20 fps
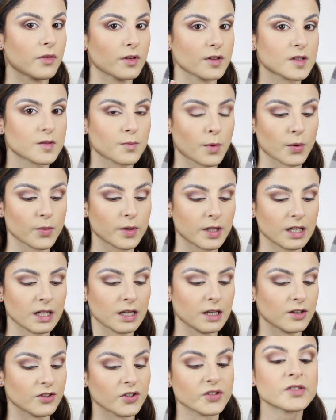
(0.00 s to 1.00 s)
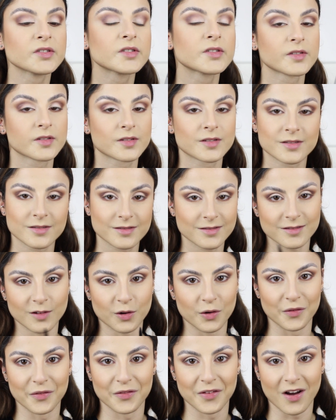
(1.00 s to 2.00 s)
the smokiness
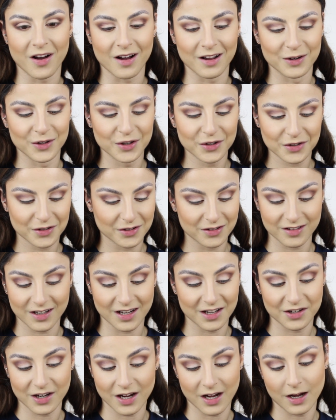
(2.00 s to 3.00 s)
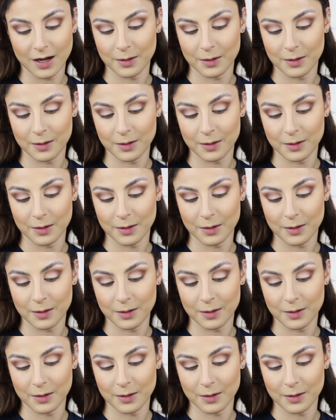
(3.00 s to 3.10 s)
of the eye look. I